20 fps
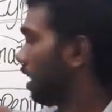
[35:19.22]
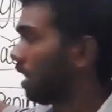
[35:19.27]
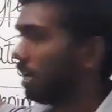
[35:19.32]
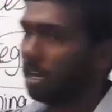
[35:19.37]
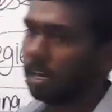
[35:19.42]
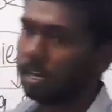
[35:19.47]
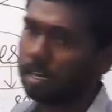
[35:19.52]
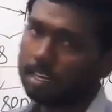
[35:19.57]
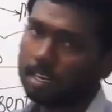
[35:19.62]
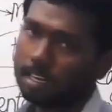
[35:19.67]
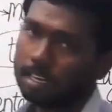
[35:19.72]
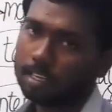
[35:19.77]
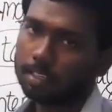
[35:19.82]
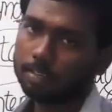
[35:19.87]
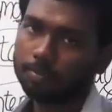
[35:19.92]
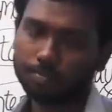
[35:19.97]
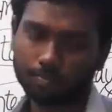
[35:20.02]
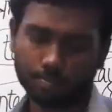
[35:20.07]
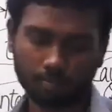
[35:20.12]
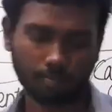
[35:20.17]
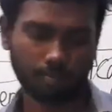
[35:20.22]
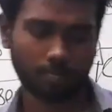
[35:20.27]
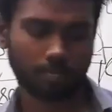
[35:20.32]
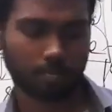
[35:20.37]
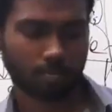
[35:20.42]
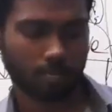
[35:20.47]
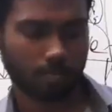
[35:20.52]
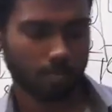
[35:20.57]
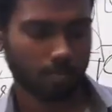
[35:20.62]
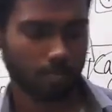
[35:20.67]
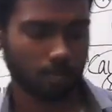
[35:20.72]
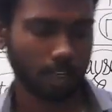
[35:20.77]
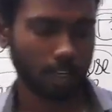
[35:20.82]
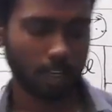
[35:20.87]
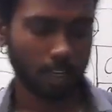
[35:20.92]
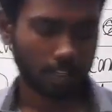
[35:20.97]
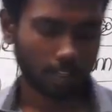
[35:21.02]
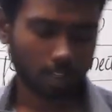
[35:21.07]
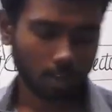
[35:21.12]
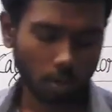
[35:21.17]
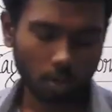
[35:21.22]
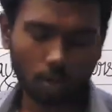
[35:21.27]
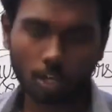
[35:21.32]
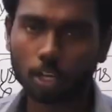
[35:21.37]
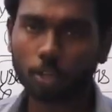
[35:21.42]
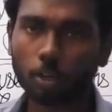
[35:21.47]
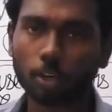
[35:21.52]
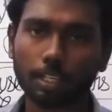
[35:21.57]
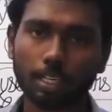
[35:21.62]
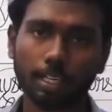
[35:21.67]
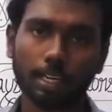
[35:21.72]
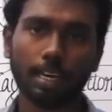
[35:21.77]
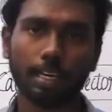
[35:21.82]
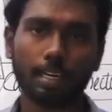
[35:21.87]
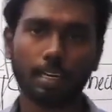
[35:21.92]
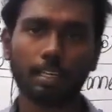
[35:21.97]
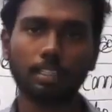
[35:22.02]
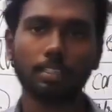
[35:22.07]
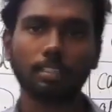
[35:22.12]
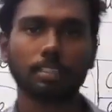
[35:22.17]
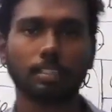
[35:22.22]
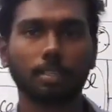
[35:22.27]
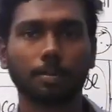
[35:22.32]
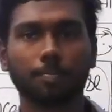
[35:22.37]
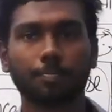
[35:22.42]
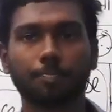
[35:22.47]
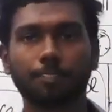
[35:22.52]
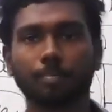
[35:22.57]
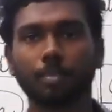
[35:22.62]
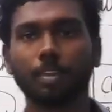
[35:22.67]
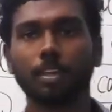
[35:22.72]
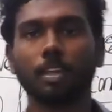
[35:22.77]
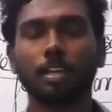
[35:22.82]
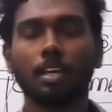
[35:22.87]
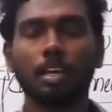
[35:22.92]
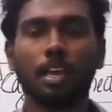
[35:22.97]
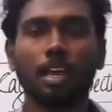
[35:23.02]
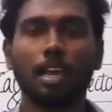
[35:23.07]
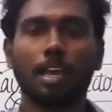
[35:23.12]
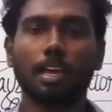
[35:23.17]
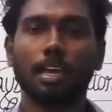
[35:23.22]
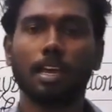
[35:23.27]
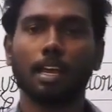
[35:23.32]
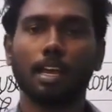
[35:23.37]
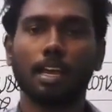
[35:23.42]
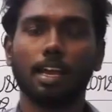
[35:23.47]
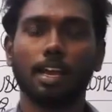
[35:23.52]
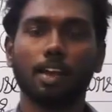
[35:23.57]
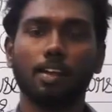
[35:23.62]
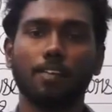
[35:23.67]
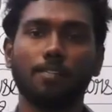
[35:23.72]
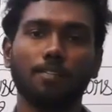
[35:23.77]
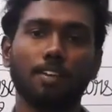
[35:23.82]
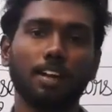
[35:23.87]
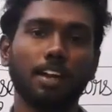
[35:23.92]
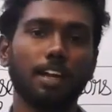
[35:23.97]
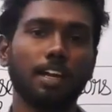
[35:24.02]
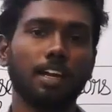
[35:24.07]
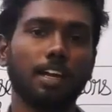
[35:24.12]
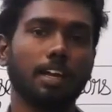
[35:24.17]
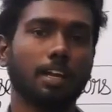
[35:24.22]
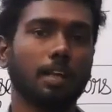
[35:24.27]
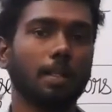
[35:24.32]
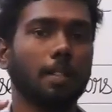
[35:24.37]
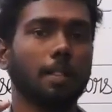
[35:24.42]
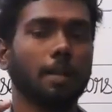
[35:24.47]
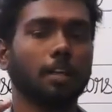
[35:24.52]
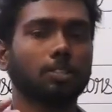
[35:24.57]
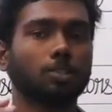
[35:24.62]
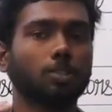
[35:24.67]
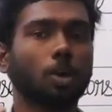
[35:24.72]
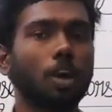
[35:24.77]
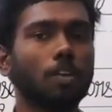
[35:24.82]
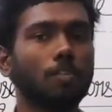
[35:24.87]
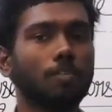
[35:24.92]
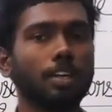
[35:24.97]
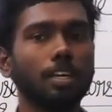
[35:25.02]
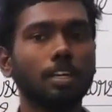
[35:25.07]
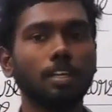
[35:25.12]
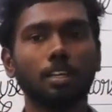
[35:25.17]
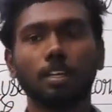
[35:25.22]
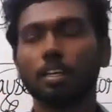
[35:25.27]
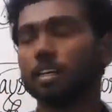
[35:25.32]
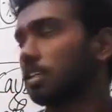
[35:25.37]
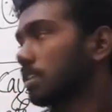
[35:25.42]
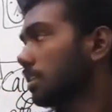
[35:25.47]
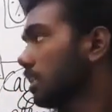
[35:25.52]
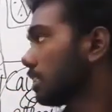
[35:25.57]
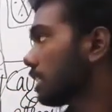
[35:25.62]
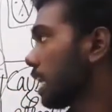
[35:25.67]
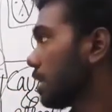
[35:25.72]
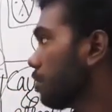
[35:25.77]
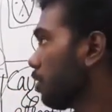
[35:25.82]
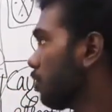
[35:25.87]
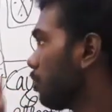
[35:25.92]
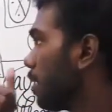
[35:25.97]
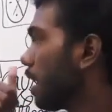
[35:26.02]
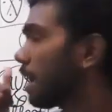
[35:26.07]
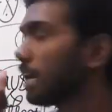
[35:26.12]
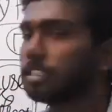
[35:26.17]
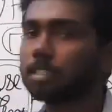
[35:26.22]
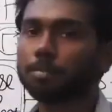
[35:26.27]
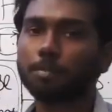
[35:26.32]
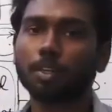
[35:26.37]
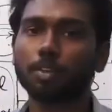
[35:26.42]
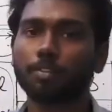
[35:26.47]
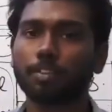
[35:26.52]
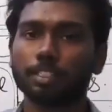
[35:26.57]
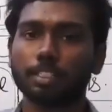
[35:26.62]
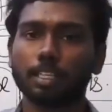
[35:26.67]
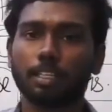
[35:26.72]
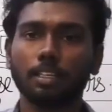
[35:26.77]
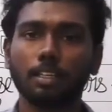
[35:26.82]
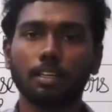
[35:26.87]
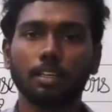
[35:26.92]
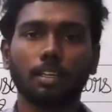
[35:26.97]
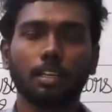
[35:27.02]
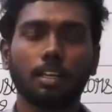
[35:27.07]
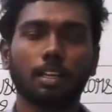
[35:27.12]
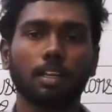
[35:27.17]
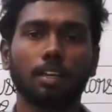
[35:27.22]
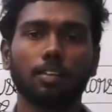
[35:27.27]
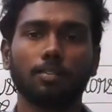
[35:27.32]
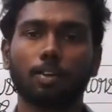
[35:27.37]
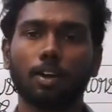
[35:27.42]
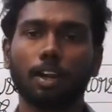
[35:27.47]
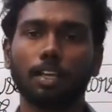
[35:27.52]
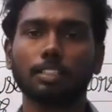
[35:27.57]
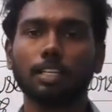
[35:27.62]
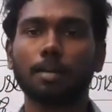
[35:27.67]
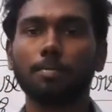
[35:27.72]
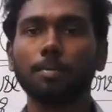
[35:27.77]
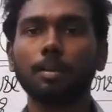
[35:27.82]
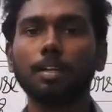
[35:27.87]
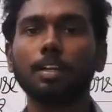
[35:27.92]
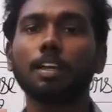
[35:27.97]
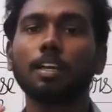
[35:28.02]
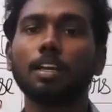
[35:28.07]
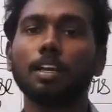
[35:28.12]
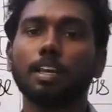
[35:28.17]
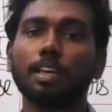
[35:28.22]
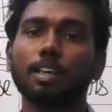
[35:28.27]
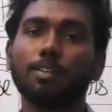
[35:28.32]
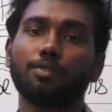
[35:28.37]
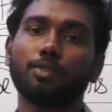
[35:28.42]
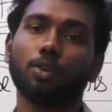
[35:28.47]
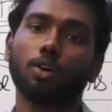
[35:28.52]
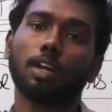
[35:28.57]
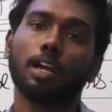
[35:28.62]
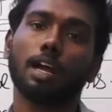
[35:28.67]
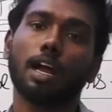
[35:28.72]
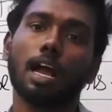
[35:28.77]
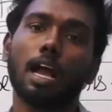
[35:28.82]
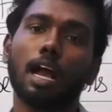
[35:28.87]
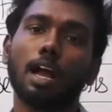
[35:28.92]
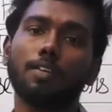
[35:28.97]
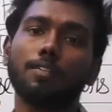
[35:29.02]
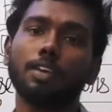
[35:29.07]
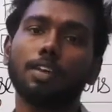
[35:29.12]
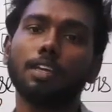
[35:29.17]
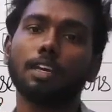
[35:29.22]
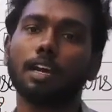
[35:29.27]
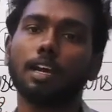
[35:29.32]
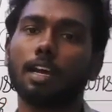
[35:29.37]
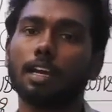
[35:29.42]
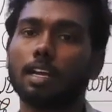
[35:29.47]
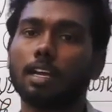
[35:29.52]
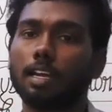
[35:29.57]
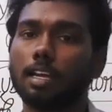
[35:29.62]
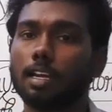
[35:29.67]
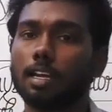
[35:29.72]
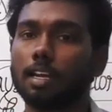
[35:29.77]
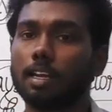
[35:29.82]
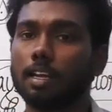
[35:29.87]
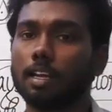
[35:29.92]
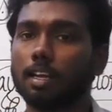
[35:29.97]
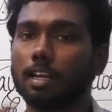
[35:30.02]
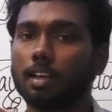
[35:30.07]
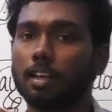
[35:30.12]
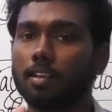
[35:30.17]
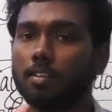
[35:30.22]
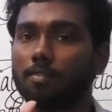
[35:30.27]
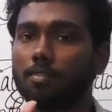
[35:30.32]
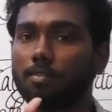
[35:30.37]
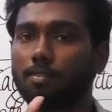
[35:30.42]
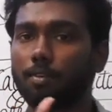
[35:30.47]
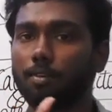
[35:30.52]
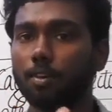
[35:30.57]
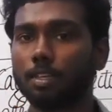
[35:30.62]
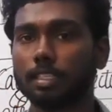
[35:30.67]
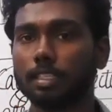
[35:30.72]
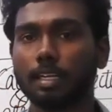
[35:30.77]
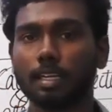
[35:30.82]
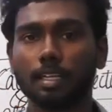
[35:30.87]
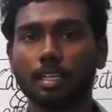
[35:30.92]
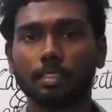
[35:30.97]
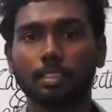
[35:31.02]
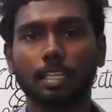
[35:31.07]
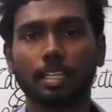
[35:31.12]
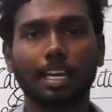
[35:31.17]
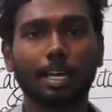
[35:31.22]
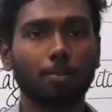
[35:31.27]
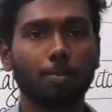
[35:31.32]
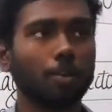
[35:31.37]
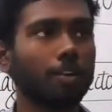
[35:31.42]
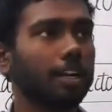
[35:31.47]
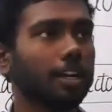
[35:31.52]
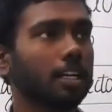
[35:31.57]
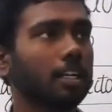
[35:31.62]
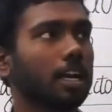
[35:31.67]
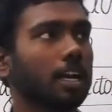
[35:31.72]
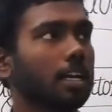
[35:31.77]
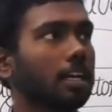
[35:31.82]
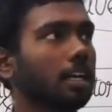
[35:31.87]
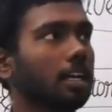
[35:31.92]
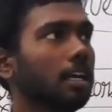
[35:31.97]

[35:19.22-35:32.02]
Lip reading: And the clue you are going to get is when solving this type of parajumble question. For example, if you are having an full sentence, they are providing like